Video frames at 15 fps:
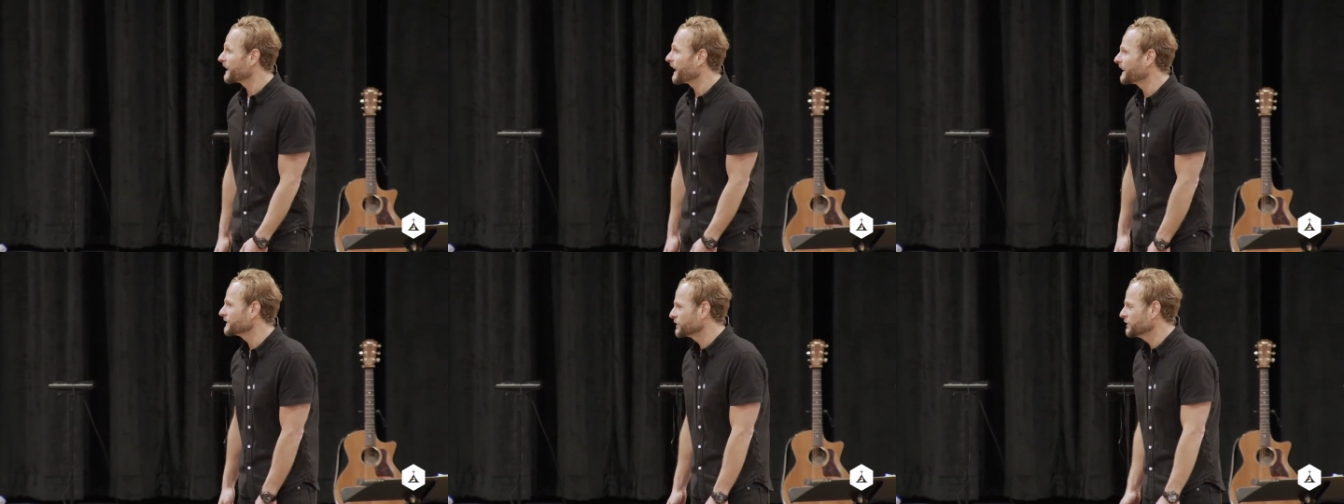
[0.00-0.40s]

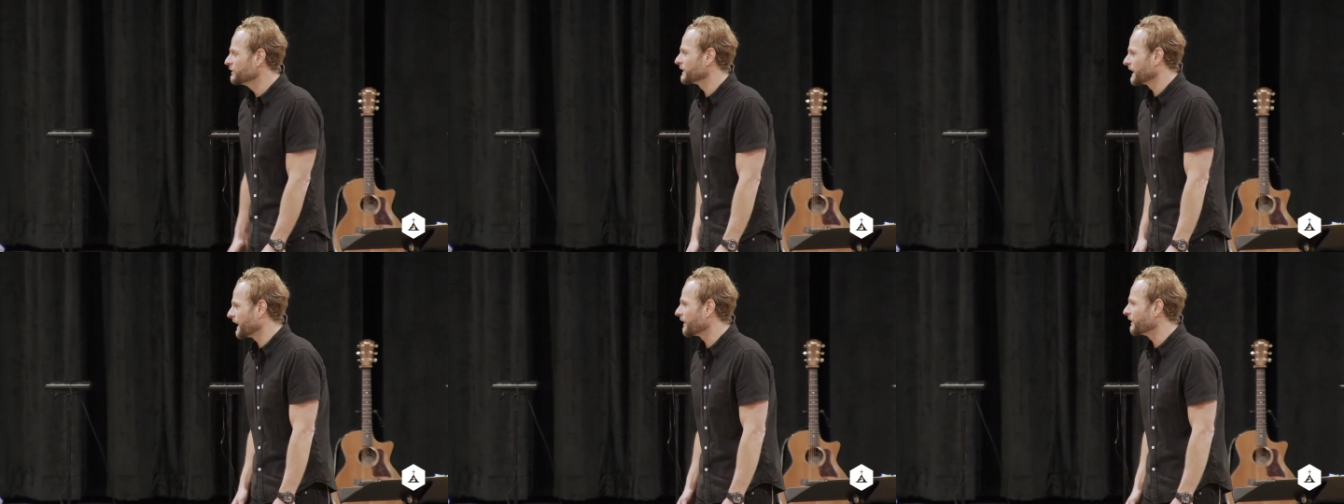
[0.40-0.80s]
got you
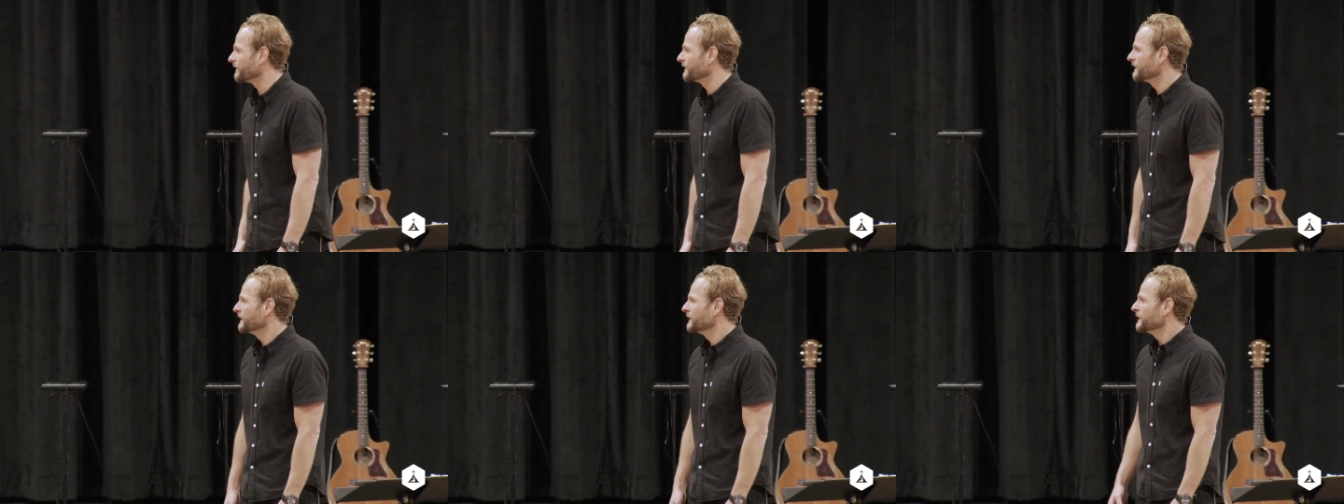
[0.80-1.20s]
now.
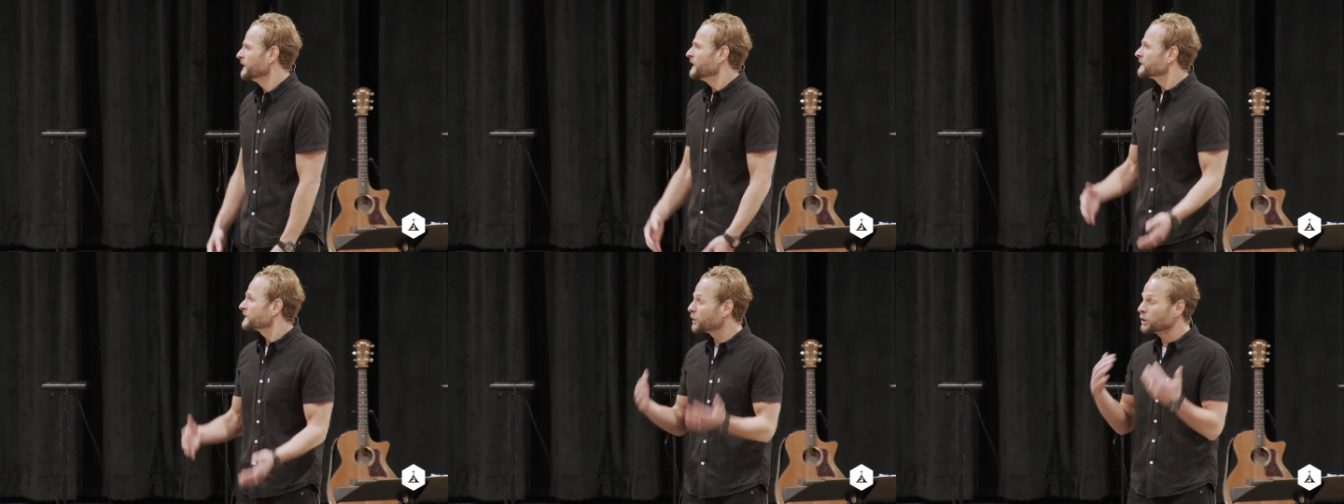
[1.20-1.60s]

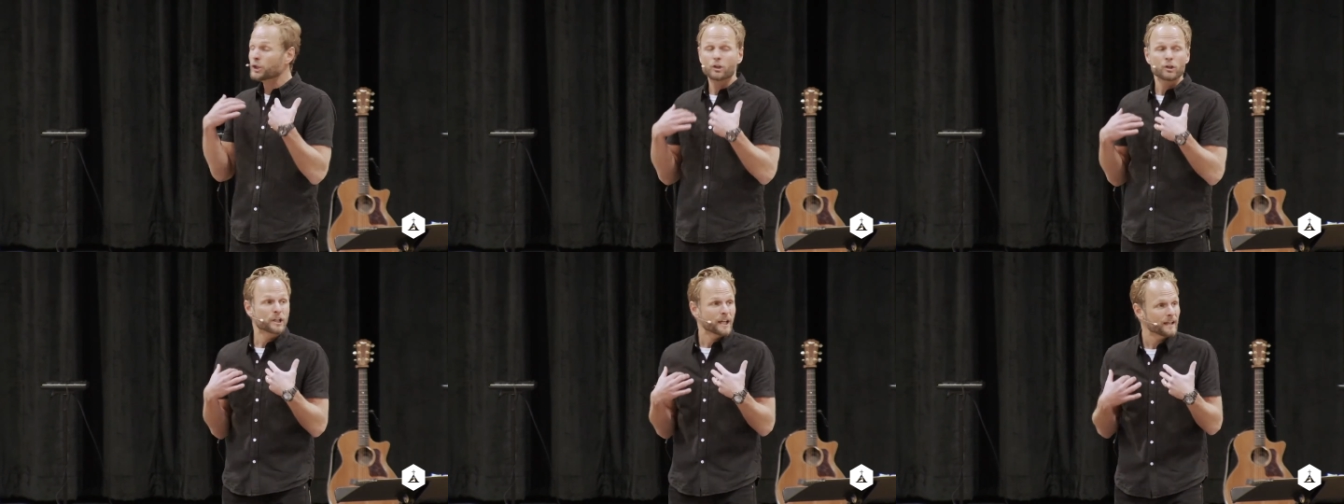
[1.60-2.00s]
So
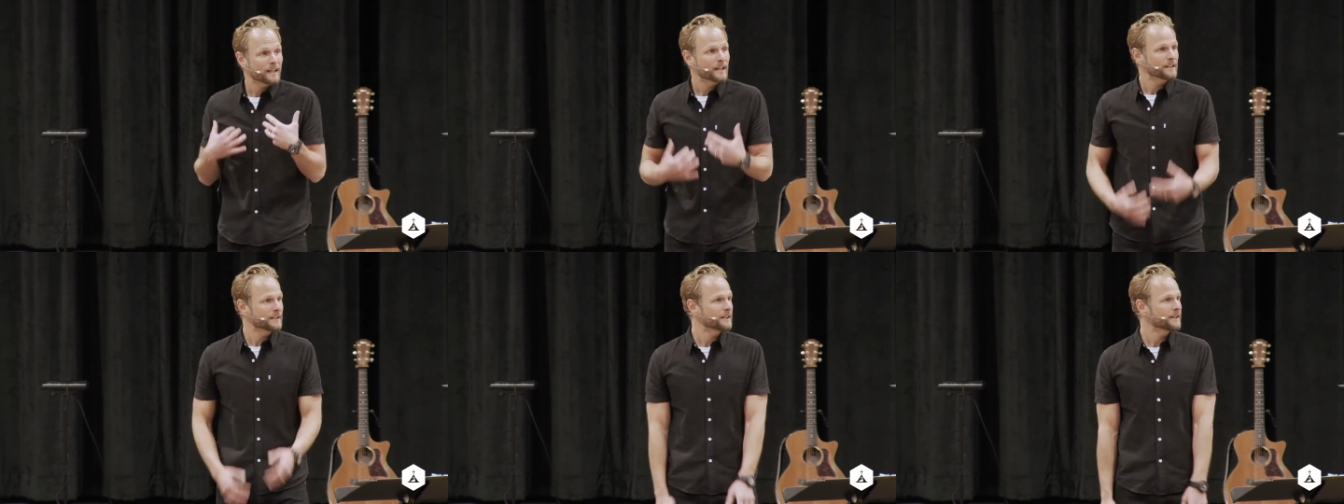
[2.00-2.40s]
you get
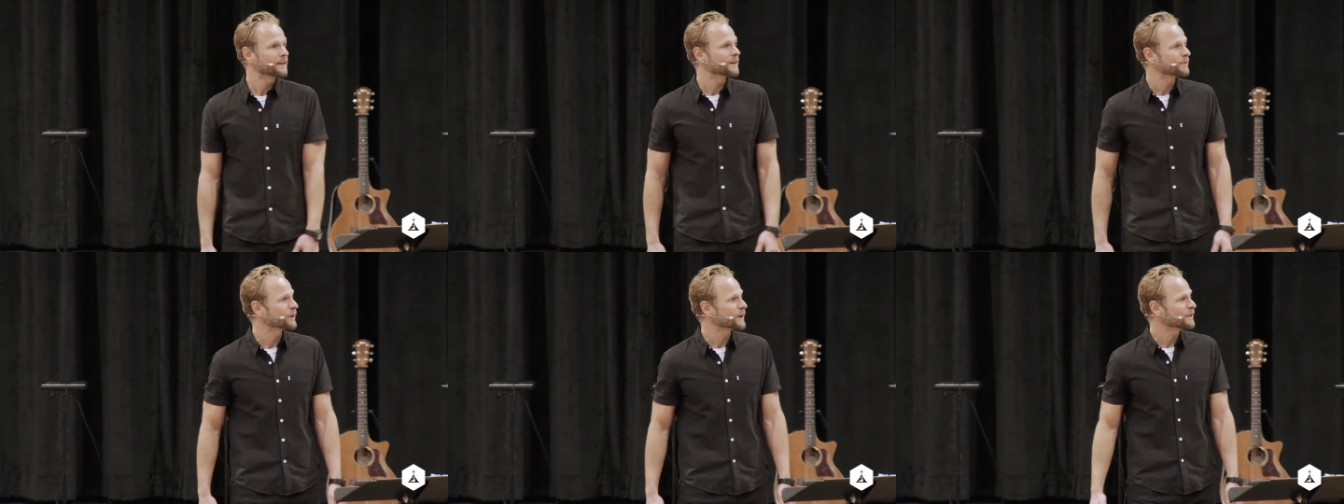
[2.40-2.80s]
in here,
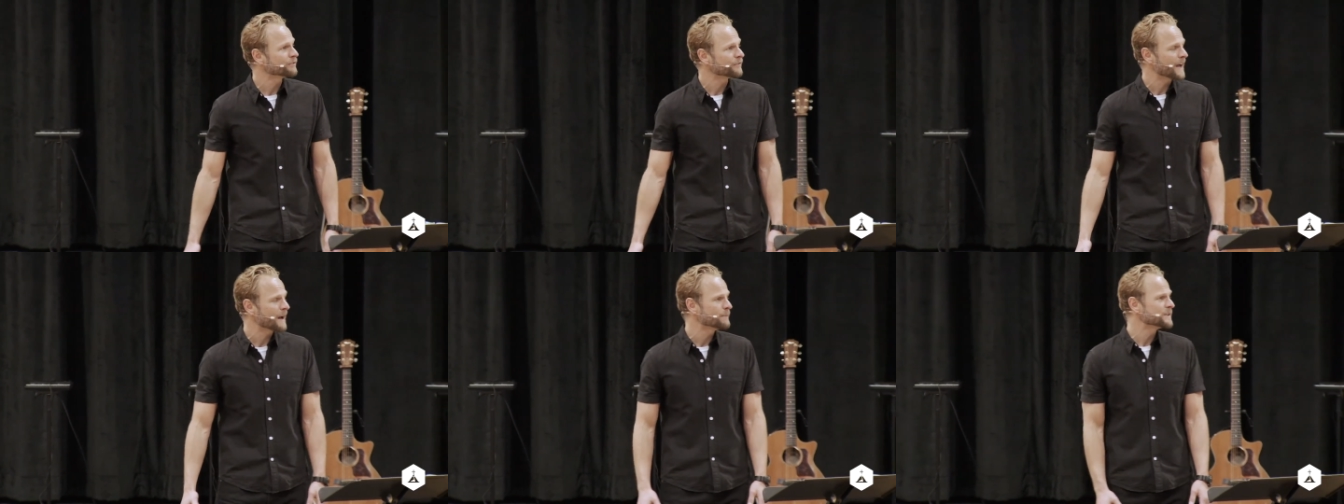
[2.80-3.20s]
and one of the
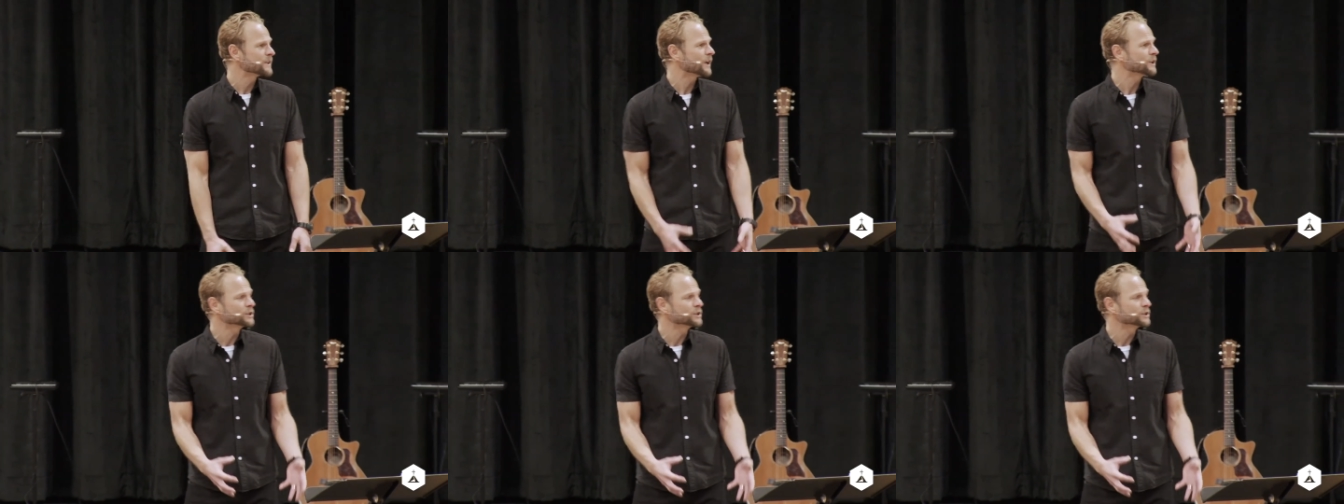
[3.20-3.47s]
families in our